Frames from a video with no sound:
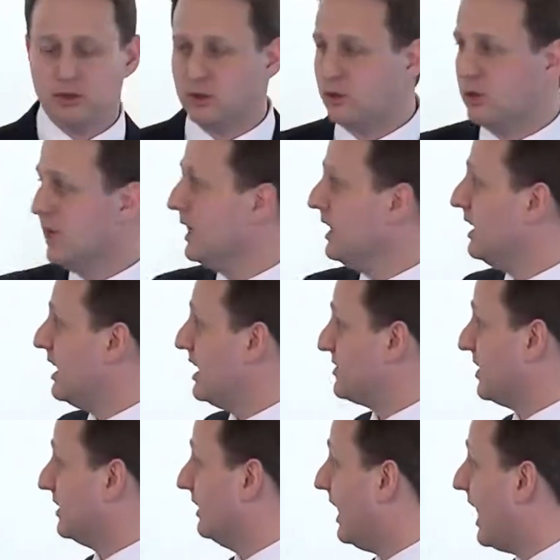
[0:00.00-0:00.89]
blue
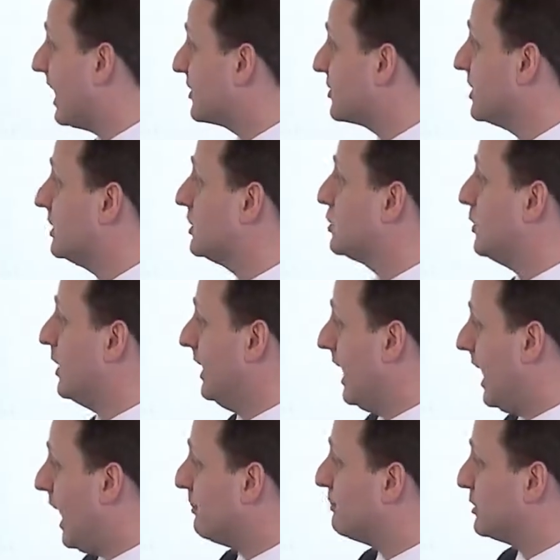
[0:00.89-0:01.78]
as it locks into
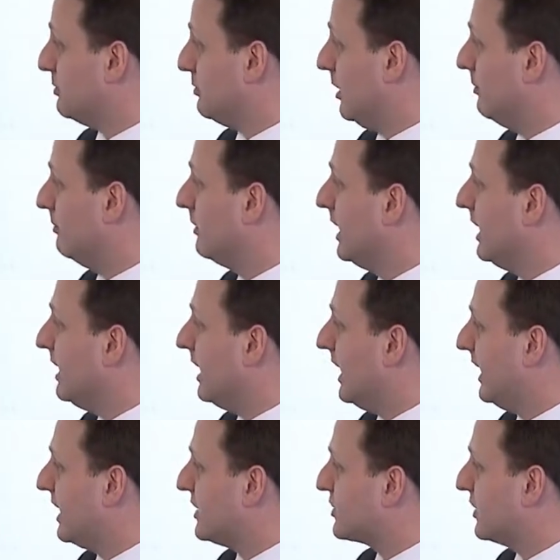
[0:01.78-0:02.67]
an optimum.
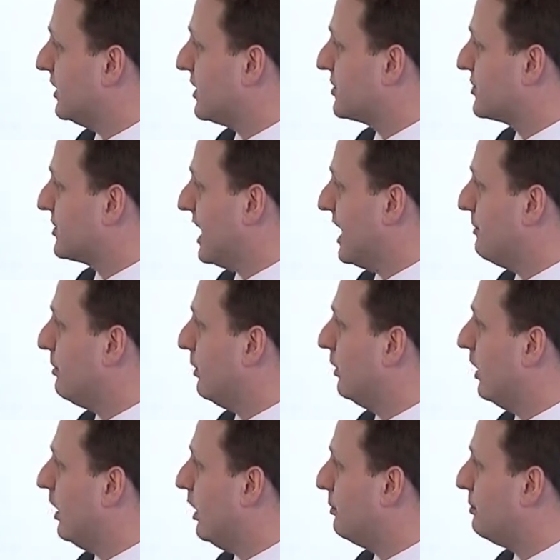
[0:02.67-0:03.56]
And it's going to
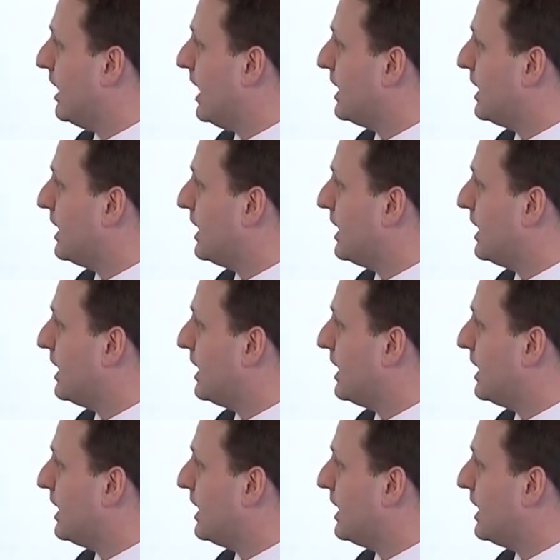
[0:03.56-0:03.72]
sample all